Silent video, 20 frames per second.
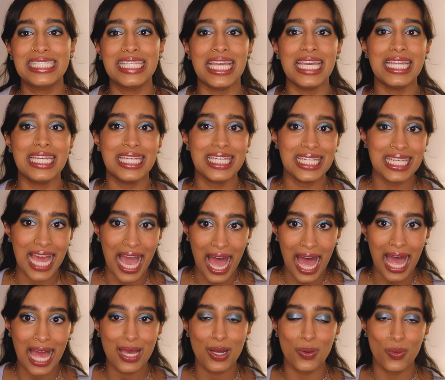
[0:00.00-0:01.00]
did
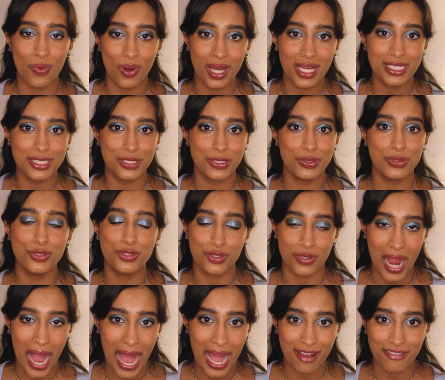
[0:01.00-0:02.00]
not want to
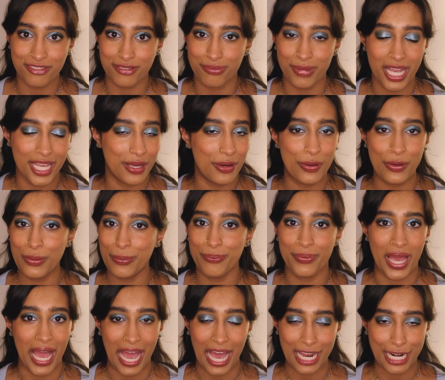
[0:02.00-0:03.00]
draft my own
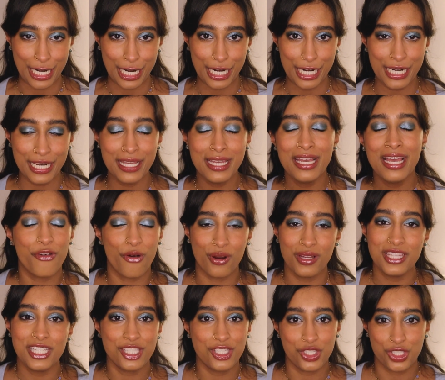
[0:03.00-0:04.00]
pattern
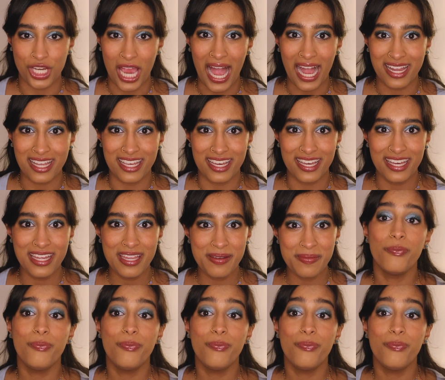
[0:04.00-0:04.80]
for this jacket,